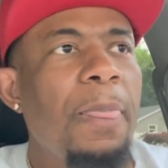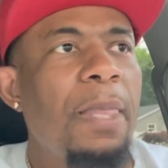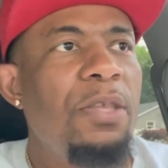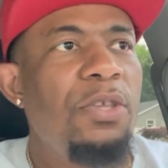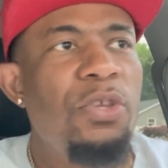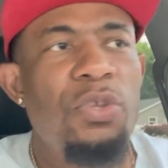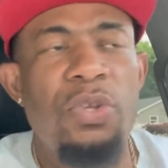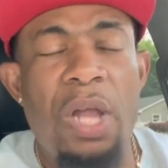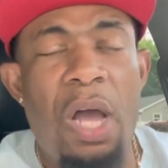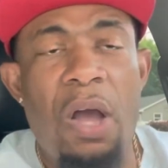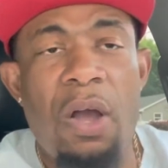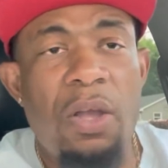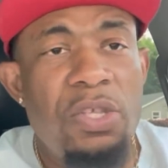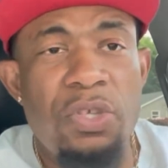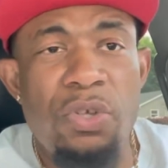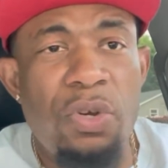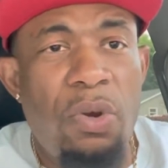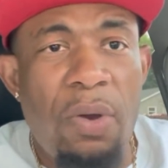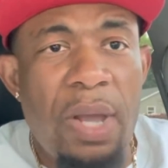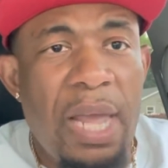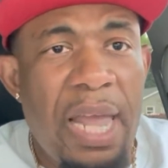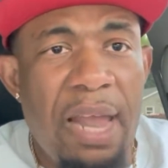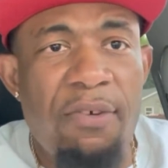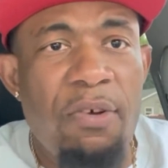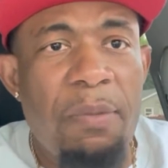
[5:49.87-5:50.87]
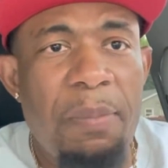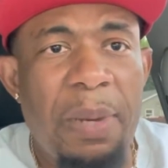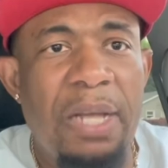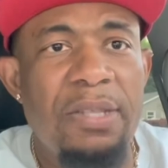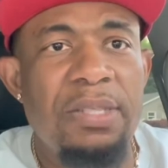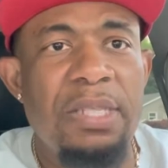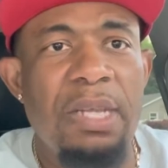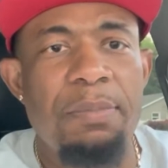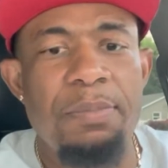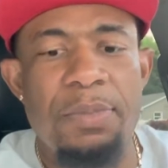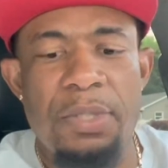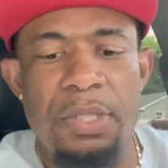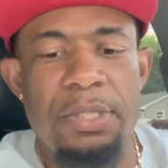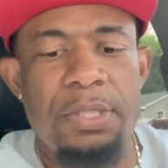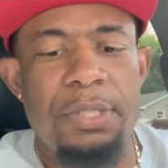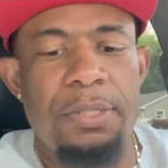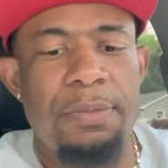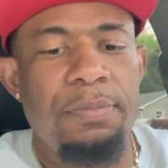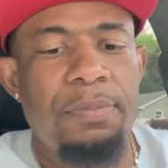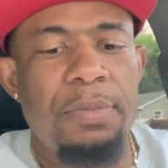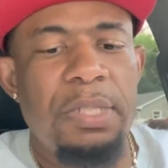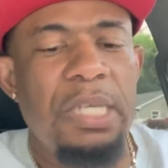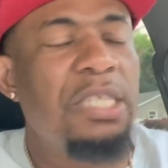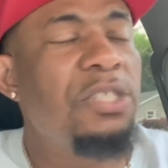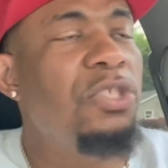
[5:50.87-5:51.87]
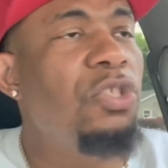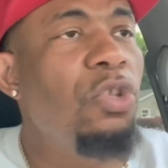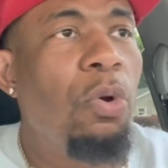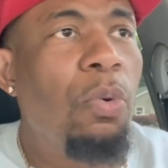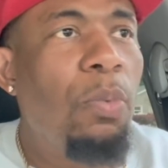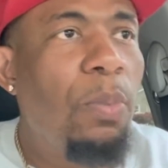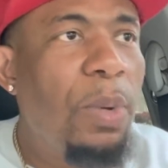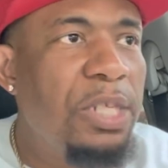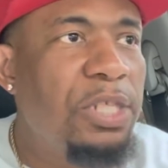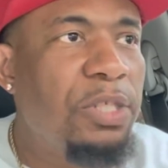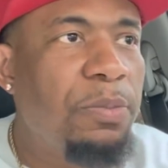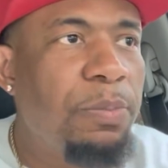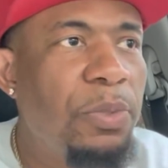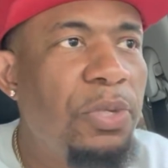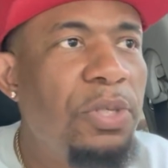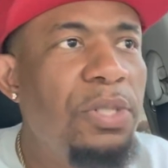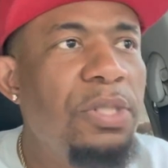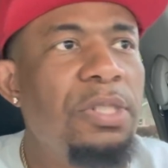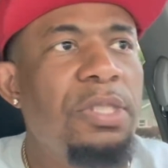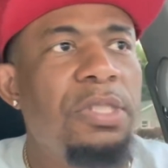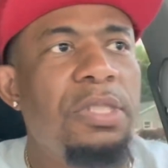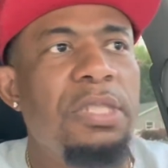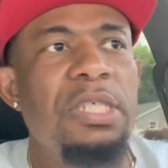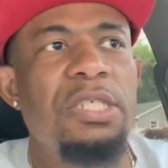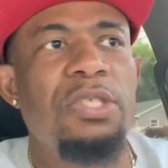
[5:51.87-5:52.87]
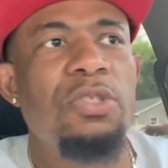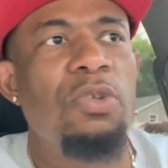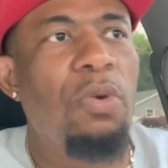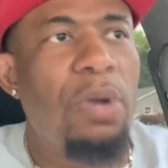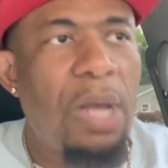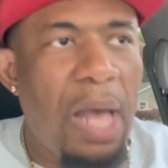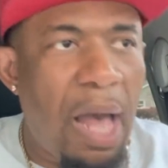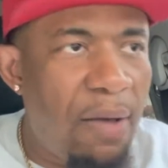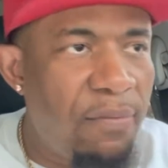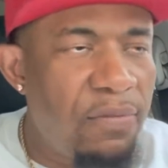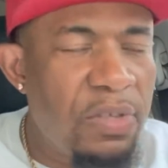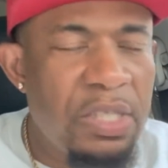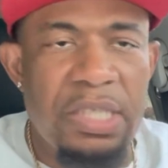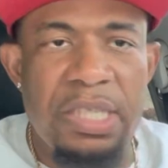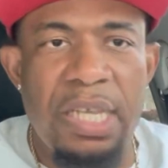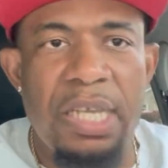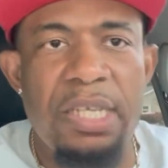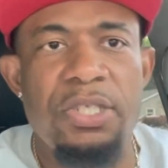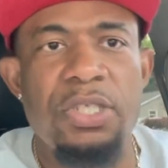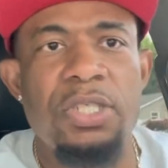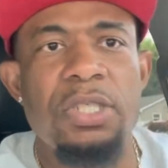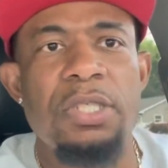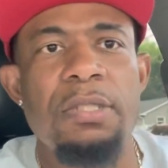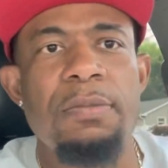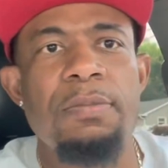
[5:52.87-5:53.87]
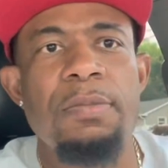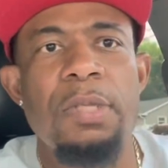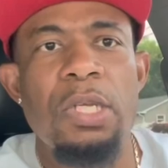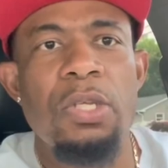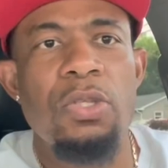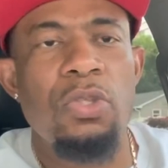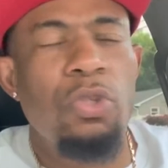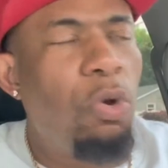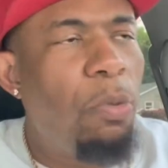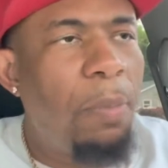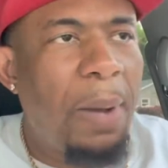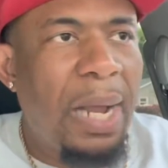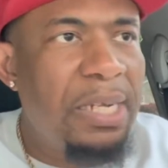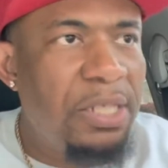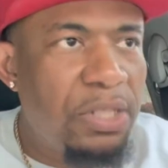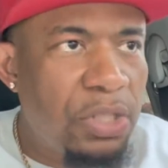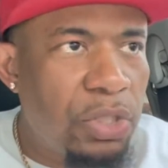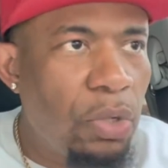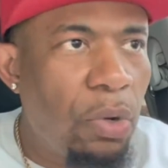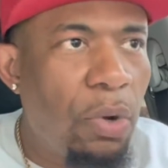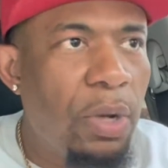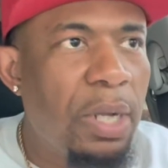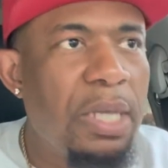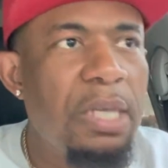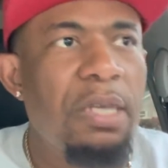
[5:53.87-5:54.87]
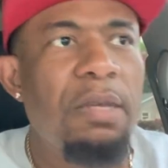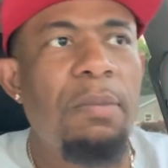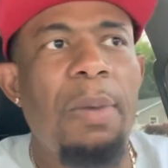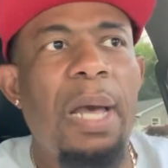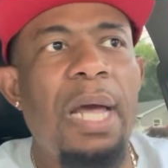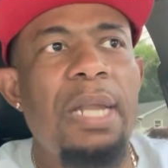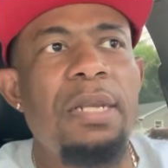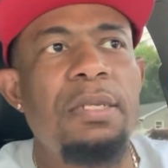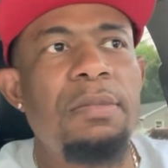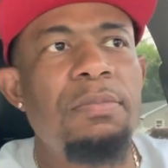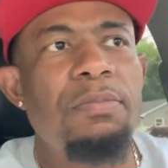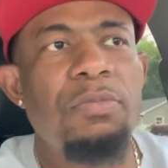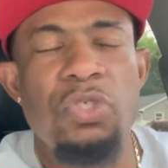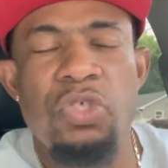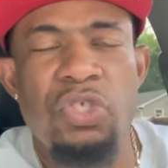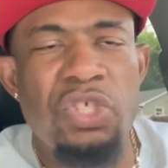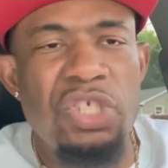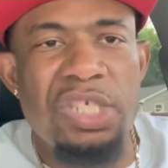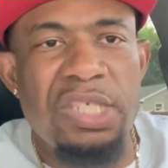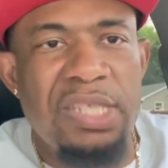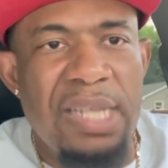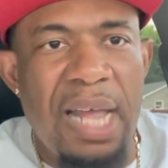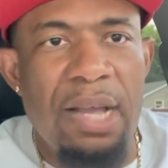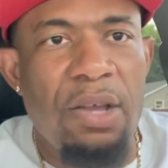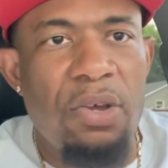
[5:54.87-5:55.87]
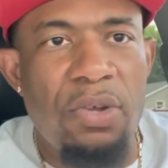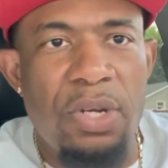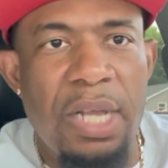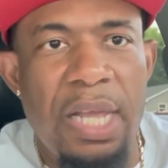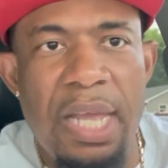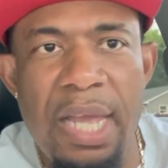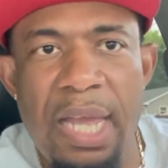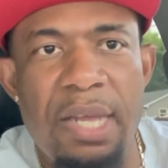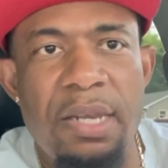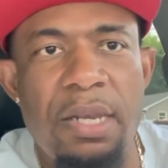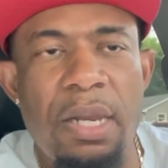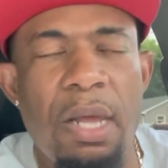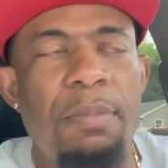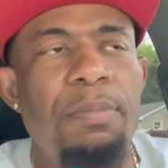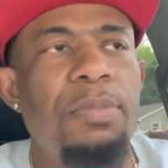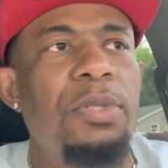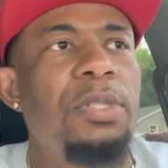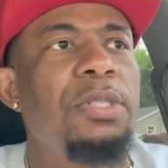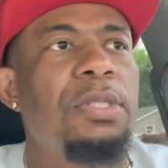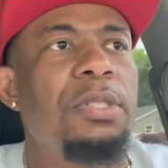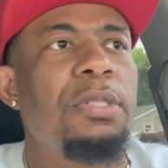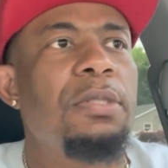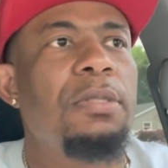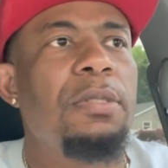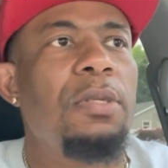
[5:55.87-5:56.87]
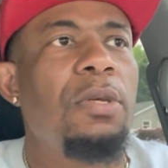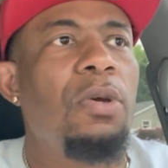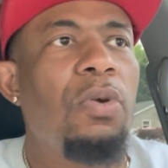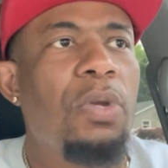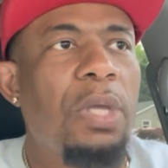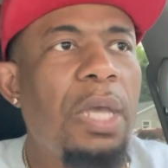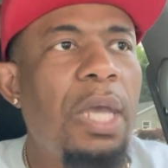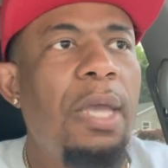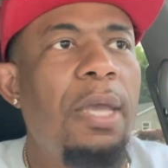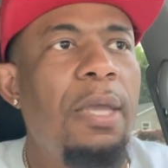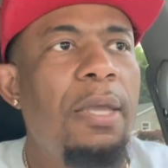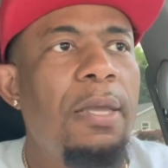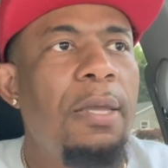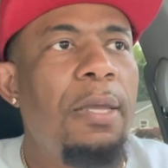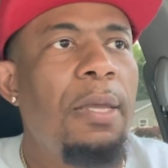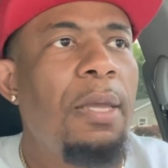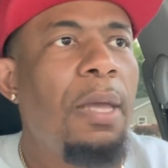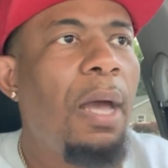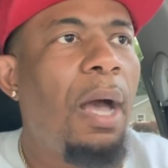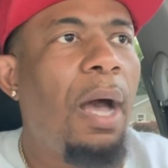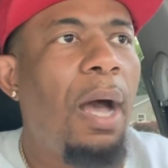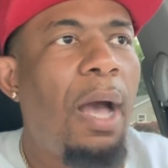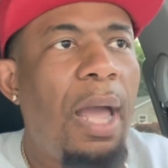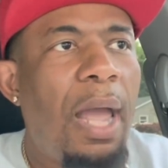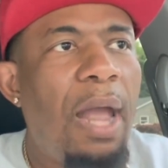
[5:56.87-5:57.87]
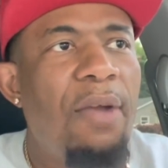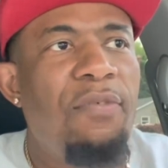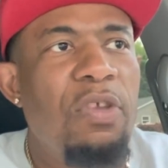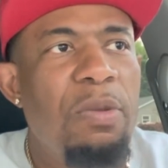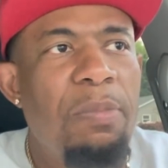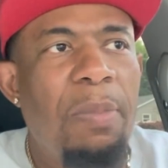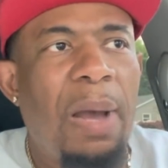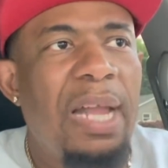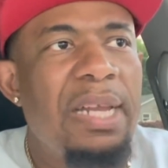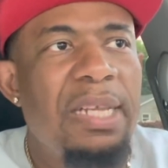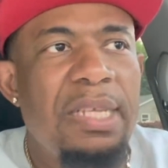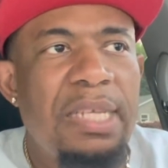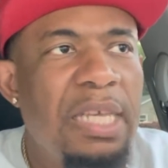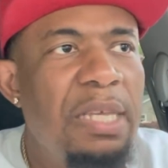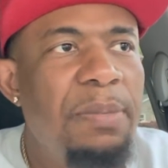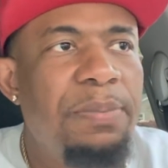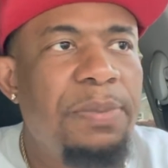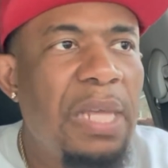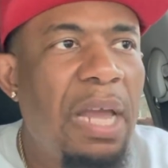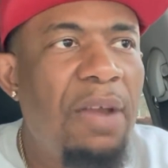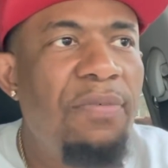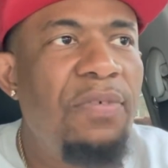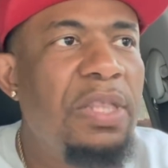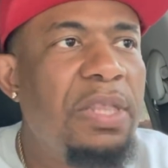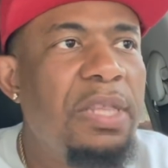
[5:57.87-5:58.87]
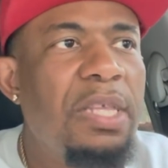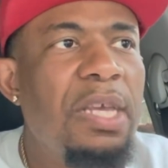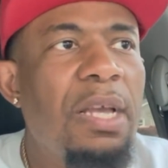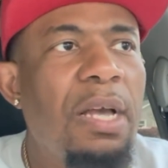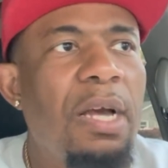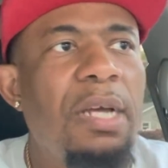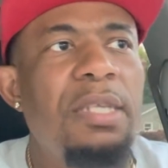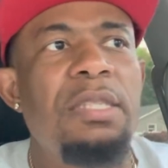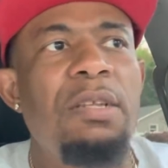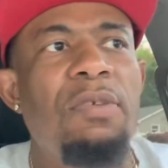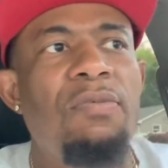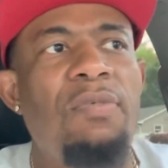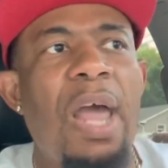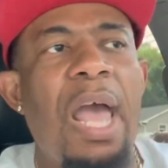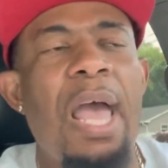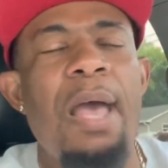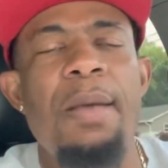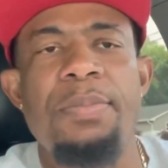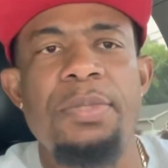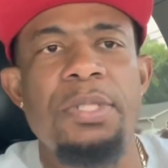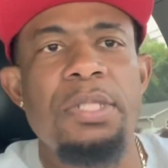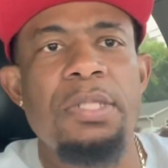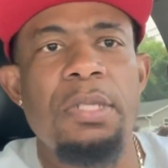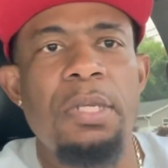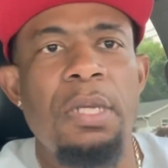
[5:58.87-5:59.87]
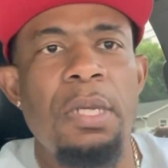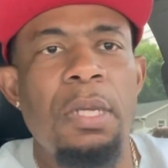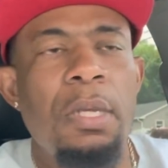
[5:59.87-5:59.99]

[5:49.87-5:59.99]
You don't hear about numbers. There's no whispers. There's no conversation. Nobody's talking about it. You're just not going to hear numbers. Okay. Everybody keeps everything under wraps.